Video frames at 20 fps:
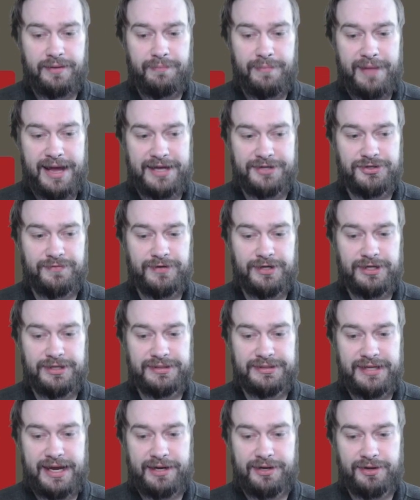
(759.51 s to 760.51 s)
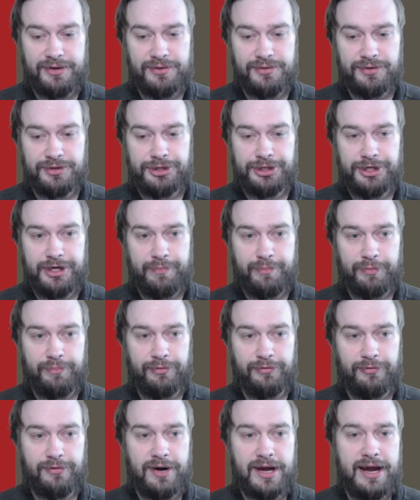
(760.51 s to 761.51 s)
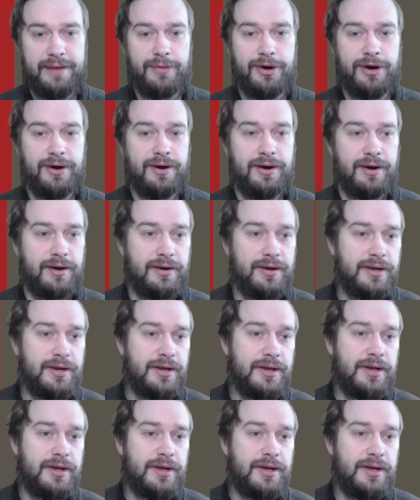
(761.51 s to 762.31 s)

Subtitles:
Master Vault Deck Ownership Primer.